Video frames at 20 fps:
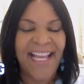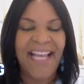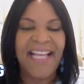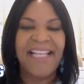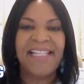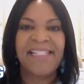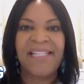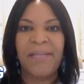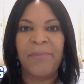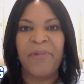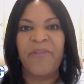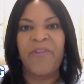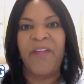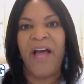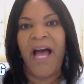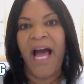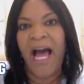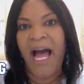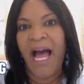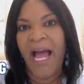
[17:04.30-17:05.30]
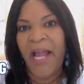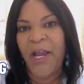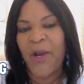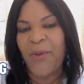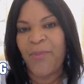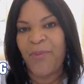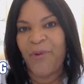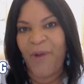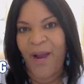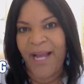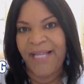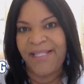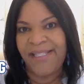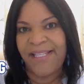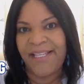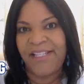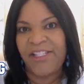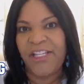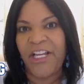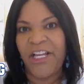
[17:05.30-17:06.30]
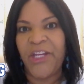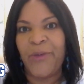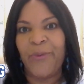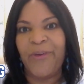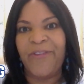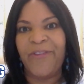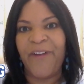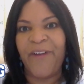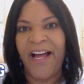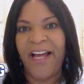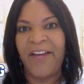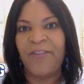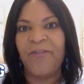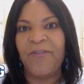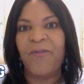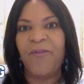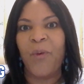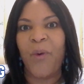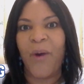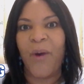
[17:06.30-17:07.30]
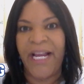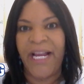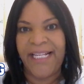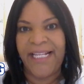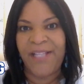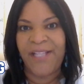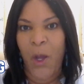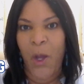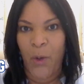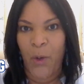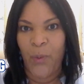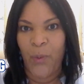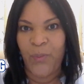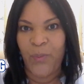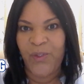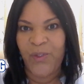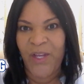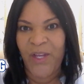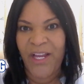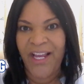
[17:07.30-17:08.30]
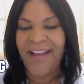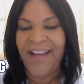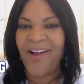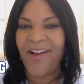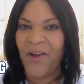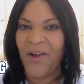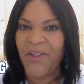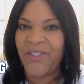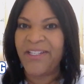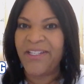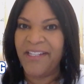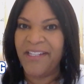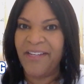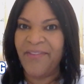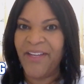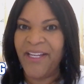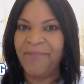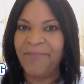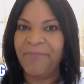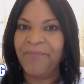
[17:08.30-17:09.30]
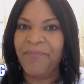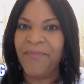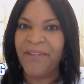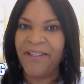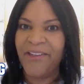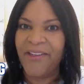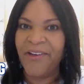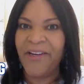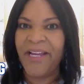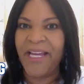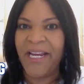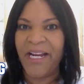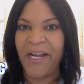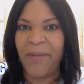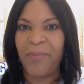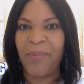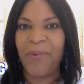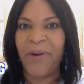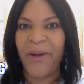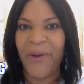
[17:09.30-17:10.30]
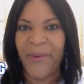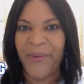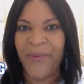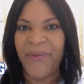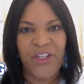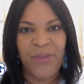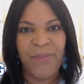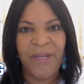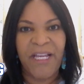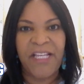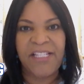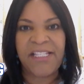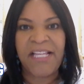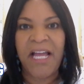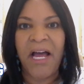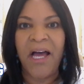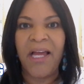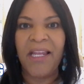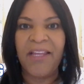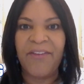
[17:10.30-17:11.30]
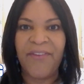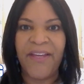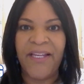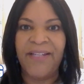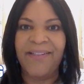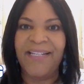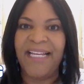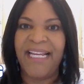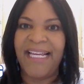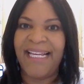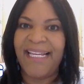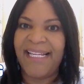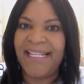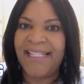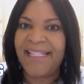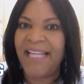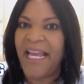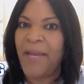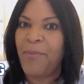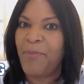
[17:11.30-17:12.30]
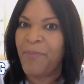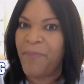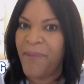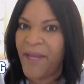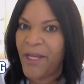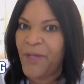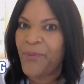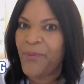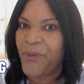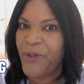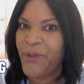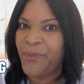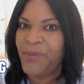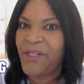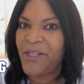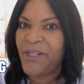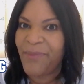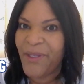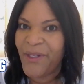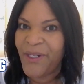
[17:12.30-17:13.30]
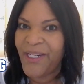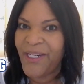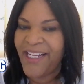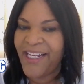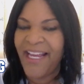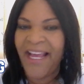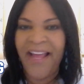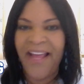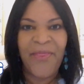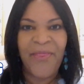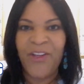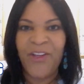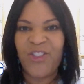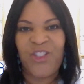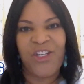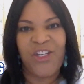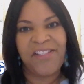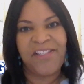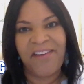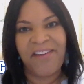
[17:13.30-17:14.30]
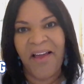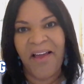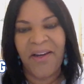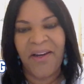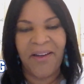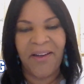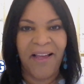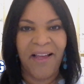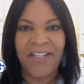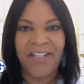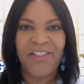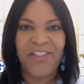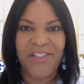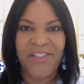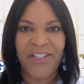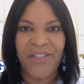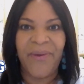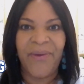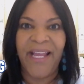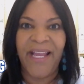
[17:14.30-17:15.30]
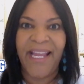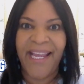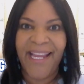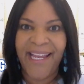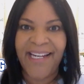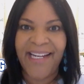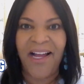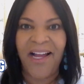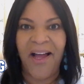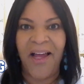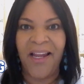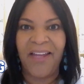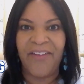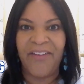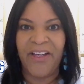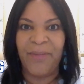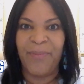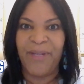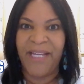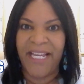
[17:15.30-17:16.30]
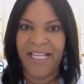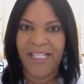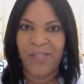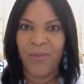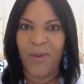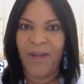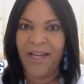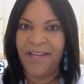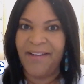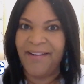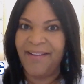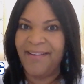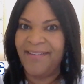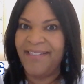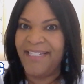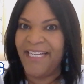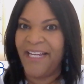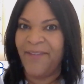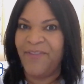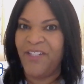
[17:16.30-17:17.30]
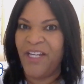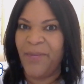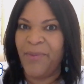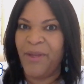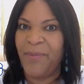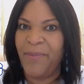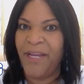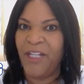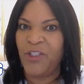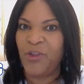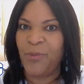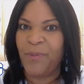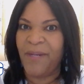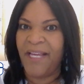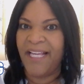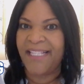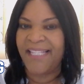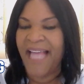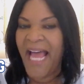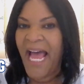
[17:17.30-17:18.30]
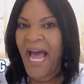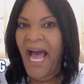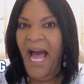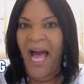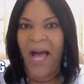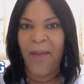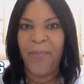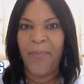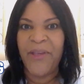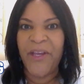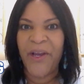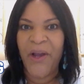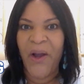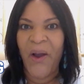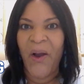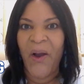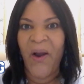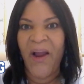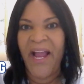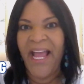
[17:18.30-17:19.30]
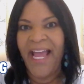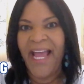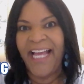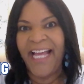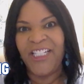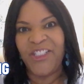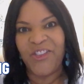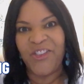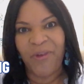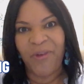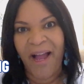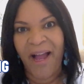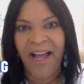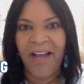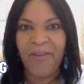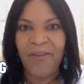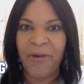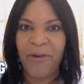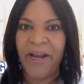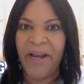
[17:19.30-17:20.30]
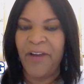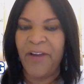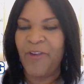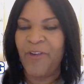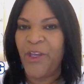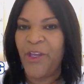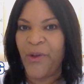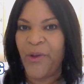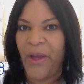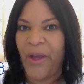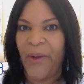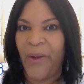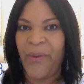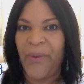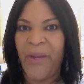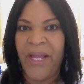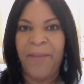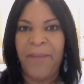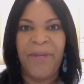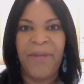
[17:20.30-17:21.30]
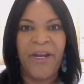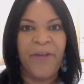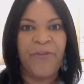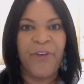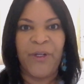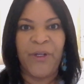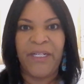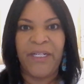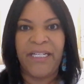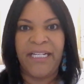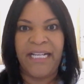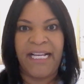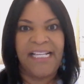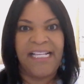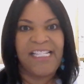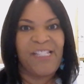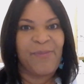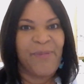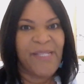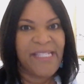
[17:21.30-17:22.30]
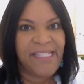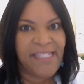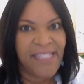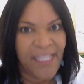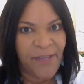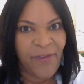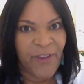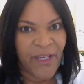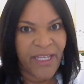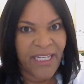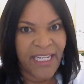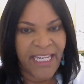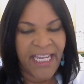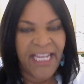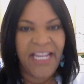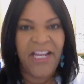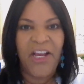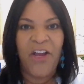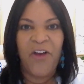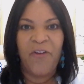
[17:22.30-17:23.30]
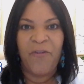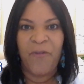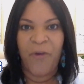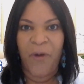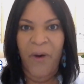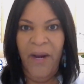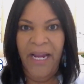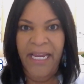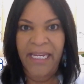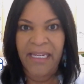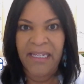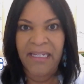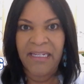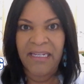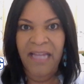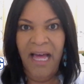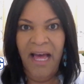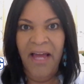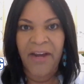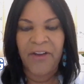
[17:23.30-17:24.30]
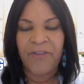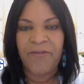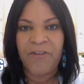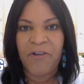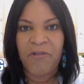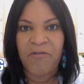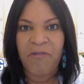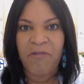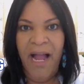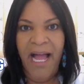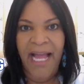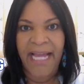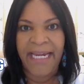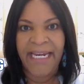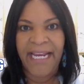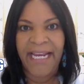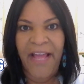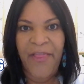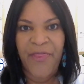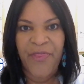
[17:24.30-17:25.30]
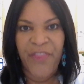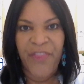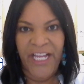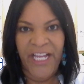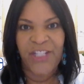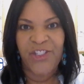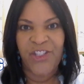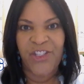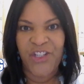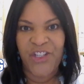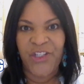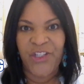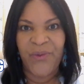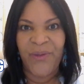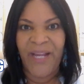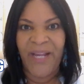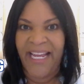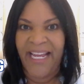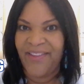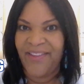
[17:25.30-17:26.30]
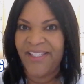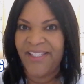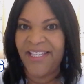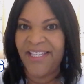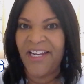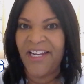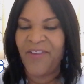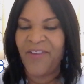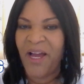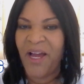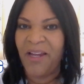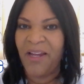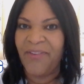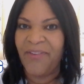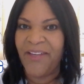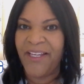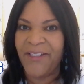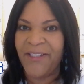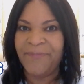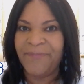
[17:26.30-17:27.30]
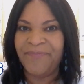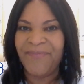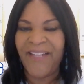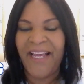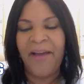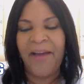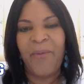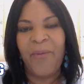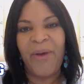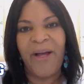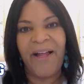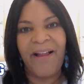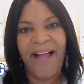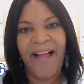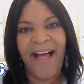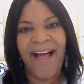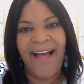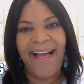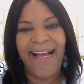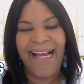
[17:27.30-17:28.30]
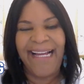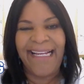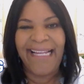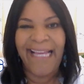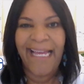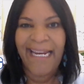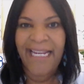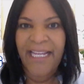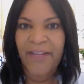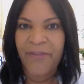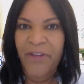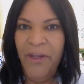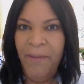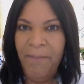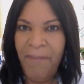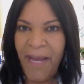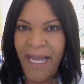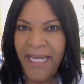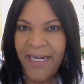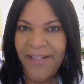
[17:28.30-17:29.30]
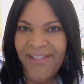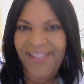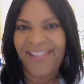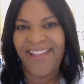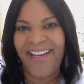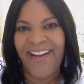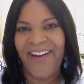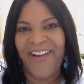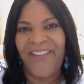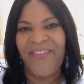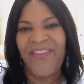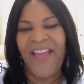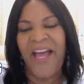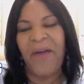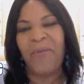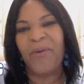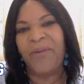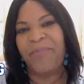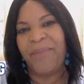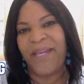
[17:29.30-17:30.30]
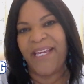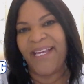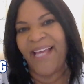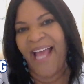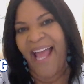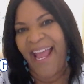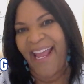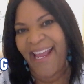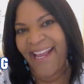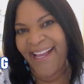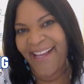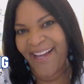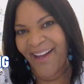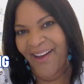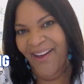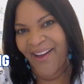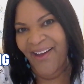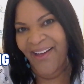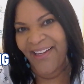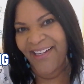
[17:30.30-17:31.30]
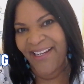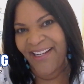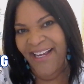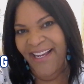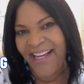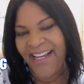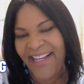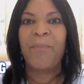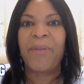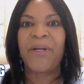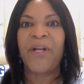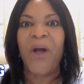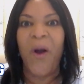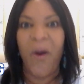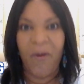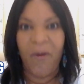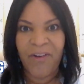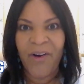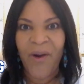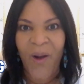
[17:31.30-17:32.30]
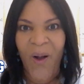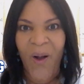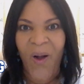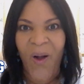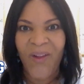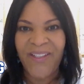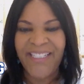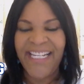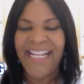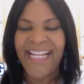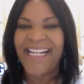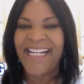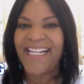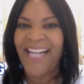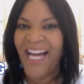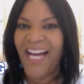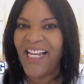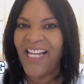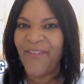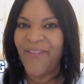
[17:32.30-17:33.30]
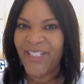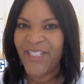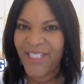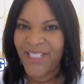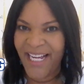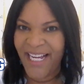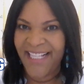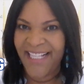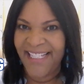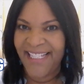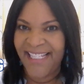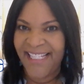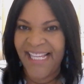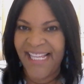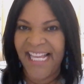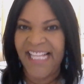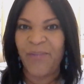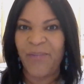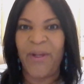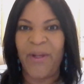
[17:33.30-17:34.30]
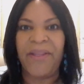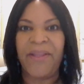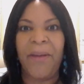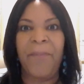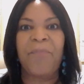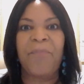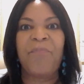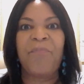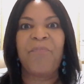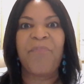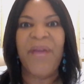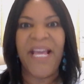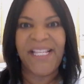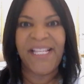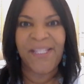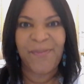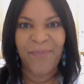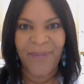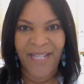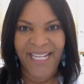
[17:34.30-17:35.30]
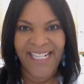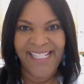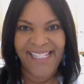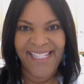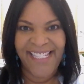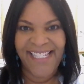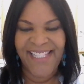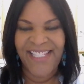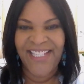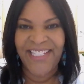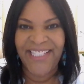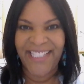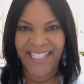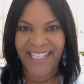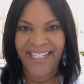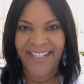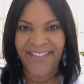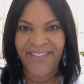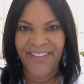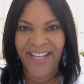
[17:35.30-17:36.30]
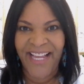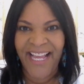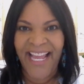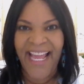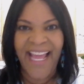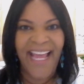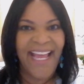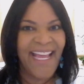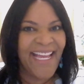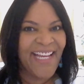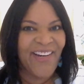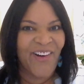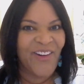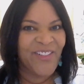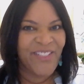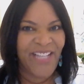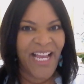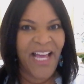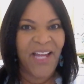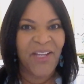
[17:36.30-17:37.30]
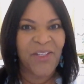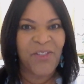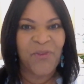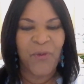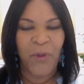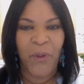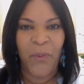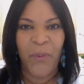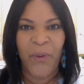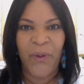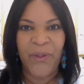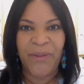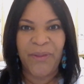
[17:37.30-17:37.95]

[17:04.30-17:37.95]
some of the higher prices that you will find for its homes. Cost of living? You're getting a pro because Colleyville is a bedroom community. There's just not a lot to do in Colleyville, but guess what? DFW Metroplex, hop in your car and drive wherever you go. But if you're looking specifically for a lot of variety and things to do in the city of Colleyville, well, I gotta give you a minus there. That would be a con. But overall, Colleyville, Texas is one of the best places to live in our Dallas-Fort Worth